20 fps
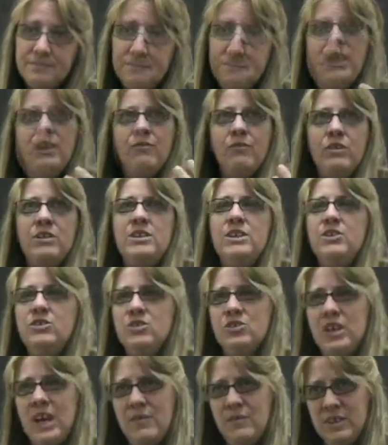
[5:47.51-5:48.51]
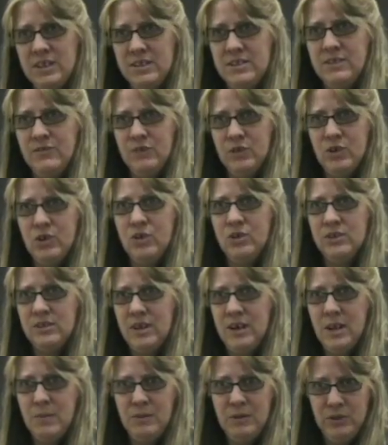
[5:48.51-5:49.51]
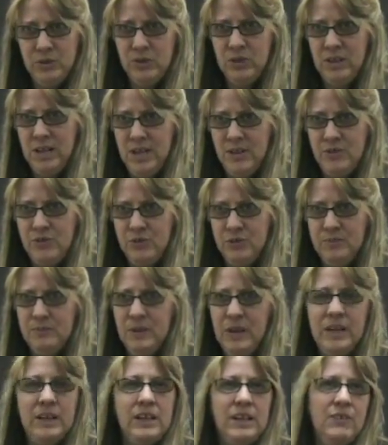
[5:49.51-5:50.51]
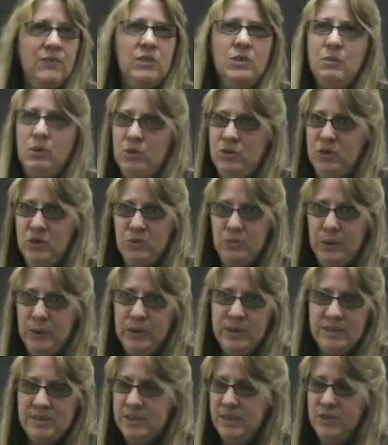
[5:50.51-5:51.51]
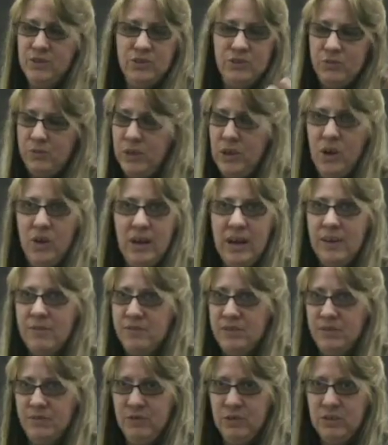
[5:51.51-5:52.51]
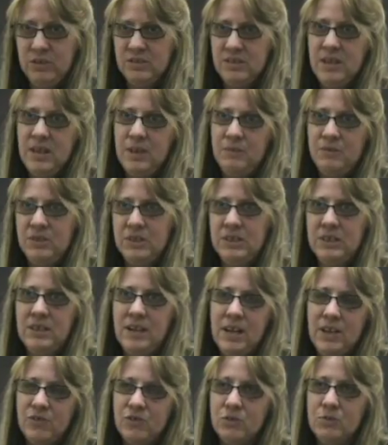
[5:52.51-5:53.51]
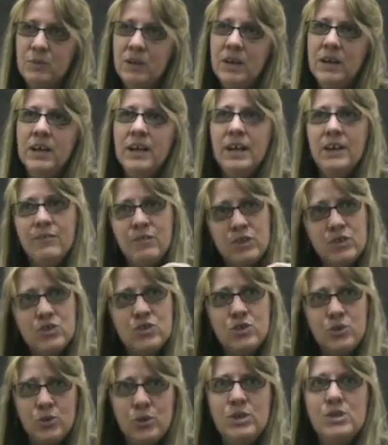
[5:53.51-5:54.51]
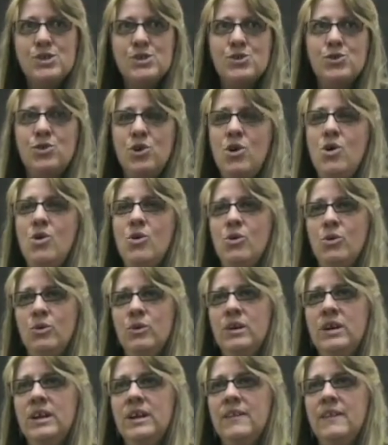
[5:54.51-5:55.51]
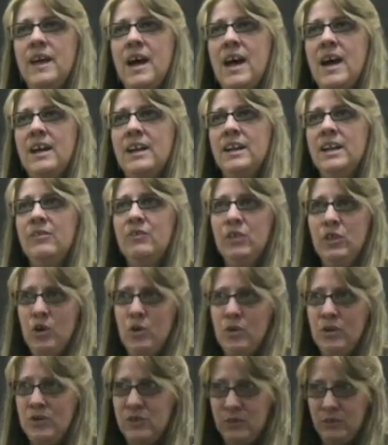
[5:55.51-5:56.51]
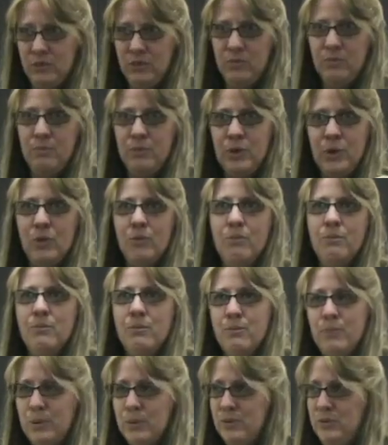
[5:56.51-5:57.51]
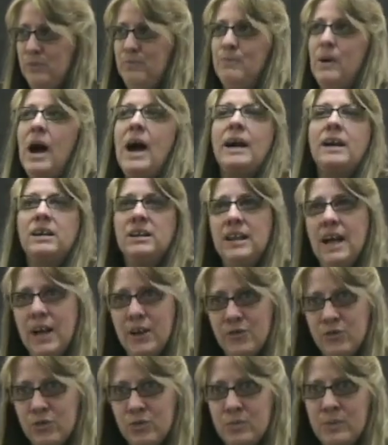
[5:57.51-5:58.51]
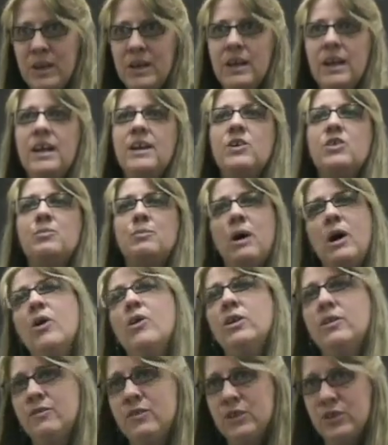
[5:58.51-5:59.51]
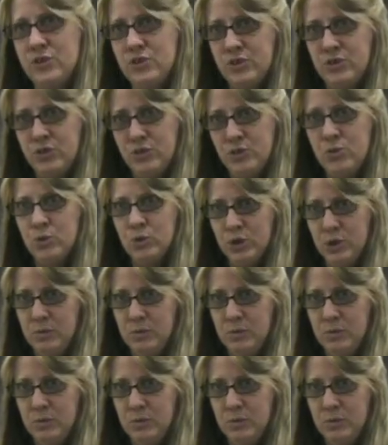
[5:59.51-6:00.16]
If a teacher's having a difficult time in their classroom, and even the most experienced teachers, we all have difficult times in the classroom, if the students know that even though it's my classroom, it is part of this school